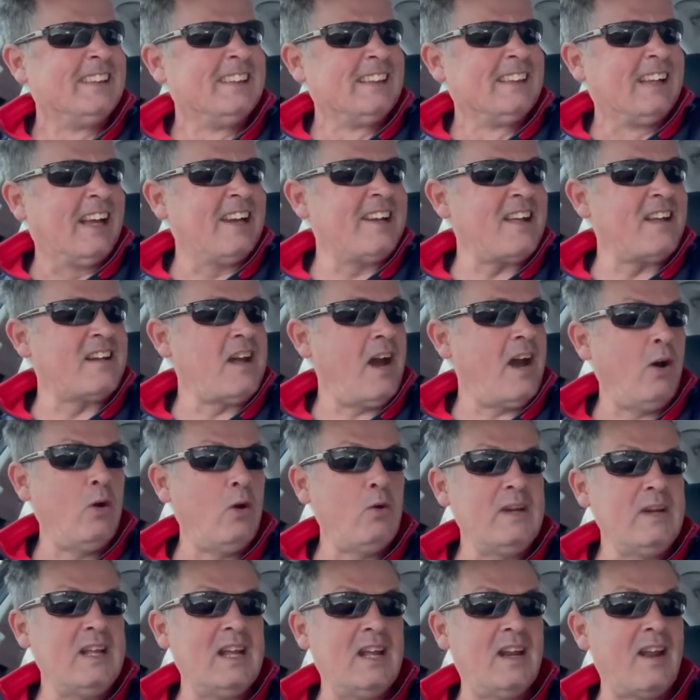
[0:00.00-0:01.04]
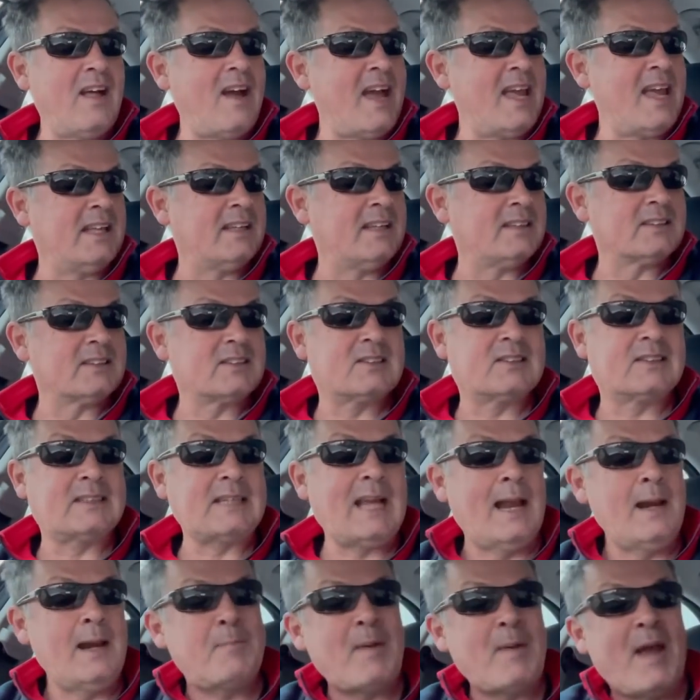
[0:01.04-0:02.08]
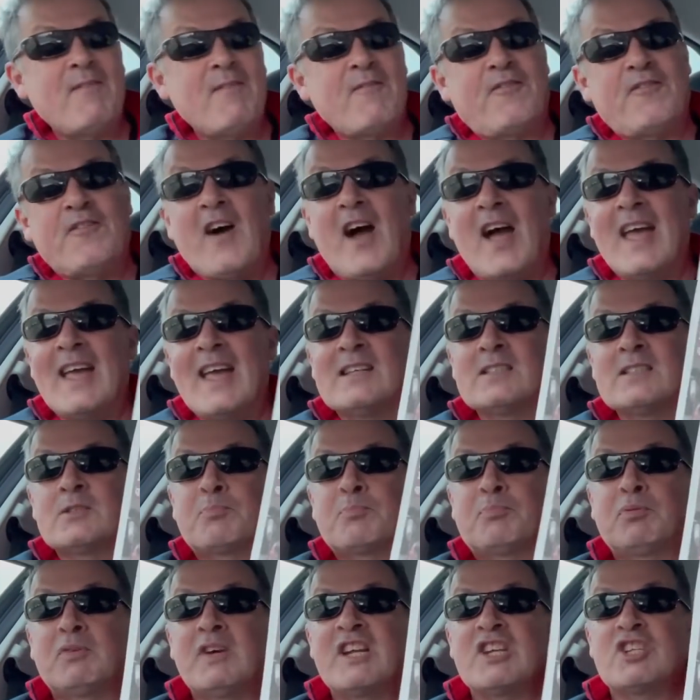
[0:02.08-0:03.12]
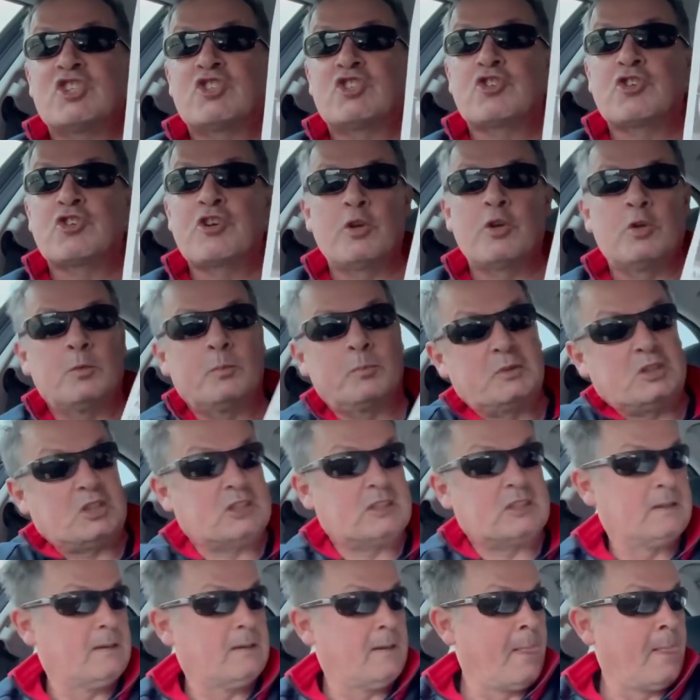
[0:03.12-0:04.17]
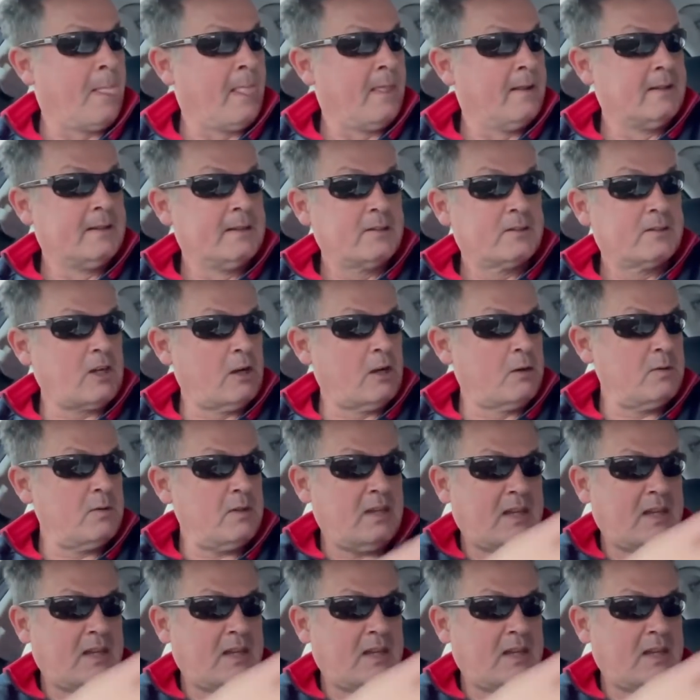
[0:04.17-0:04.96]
An unholy alliance. Taliban fighters, British troops. Don't